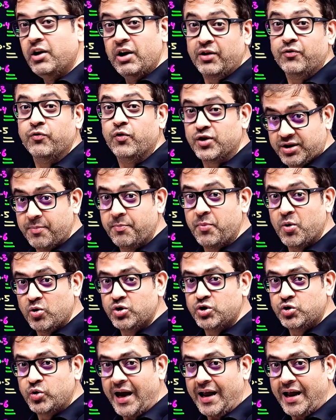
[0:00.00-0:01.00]
it was
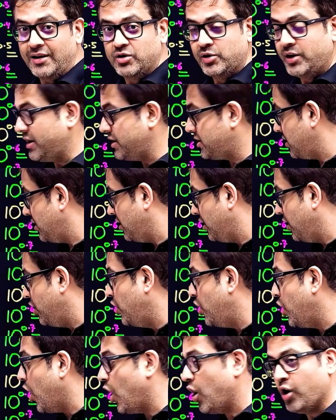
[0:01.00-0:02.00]
supposed to calculate
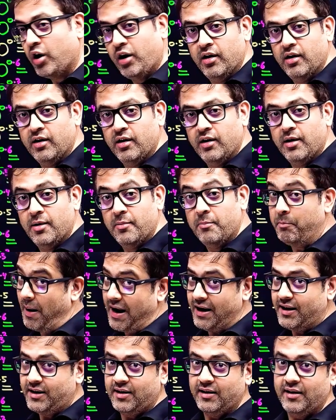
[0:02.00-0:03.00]
log,
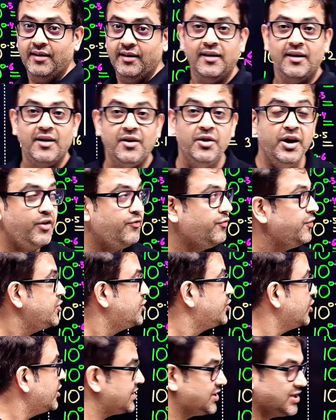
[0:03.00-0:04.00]
but if you